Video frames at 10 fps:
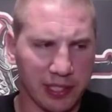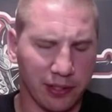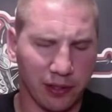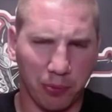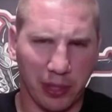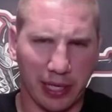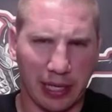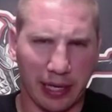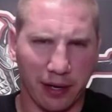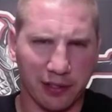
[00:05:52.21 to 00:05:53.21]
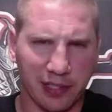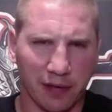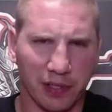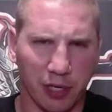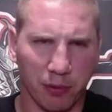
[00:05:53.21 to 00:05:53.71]
until I played a lot of airsoft
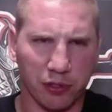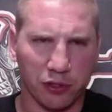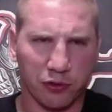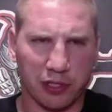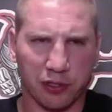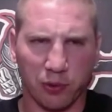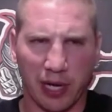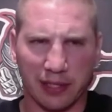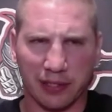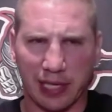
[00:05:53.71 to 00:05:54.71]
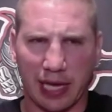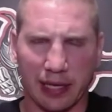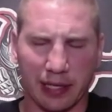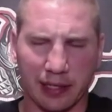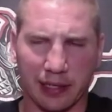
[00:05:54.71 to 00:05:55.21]
in commercial structures where I actually got
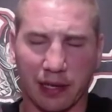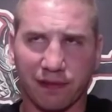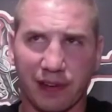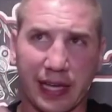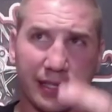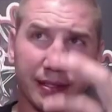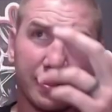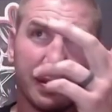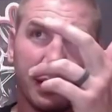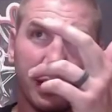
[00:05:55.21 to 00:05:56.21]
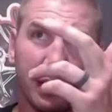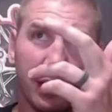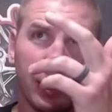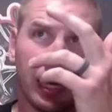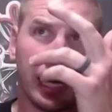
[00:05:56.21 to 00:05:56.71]
in gunfights
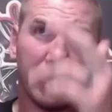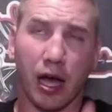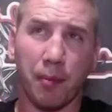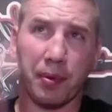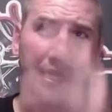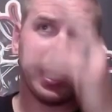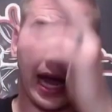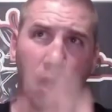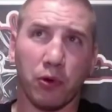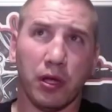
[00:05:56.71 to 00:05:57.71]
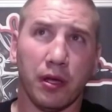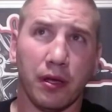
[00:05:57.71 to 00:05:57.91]
kind of up and down